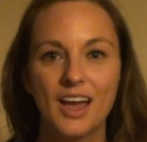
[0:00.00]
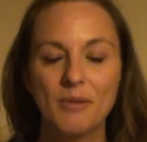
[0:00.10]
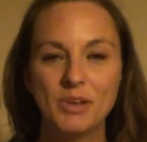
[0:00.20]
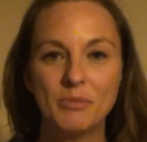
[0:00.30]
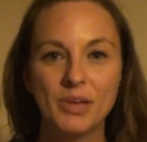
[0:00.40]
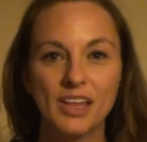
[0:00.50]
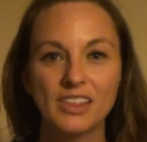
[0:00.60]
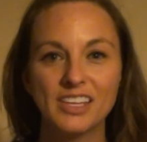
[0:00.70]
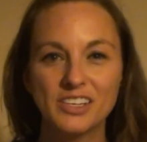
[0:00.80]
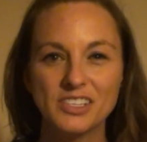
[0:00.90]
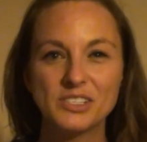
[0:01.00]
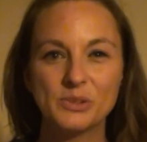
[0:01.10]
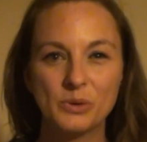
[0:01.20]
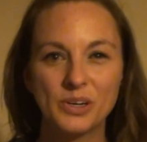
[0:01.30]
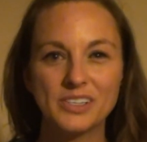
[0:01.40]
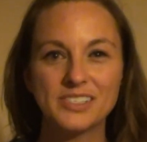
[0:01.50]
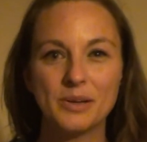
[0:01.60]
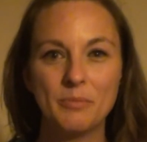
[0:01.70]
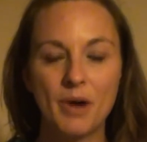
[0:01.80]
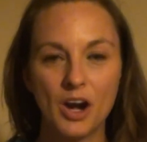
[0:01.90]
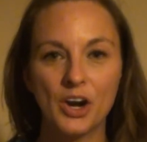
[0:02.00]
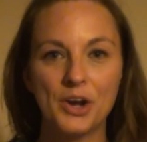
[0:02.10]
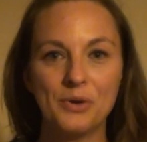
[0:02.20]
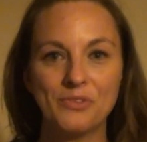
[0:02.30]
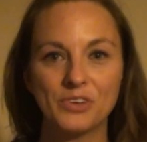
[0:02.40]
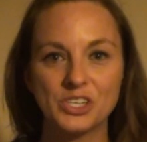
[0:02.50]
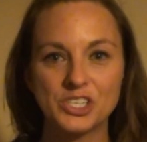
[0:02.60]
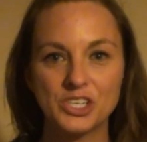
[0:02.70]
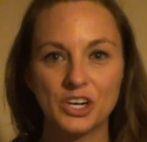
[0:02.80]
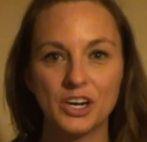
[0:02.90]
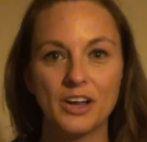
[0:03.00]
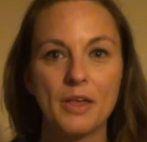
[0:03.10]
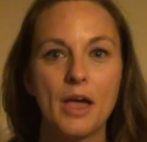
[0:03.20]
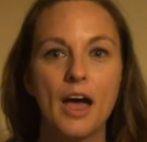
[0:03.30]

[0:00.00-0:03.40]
I'm gonna be a little sore tomorrow for sure.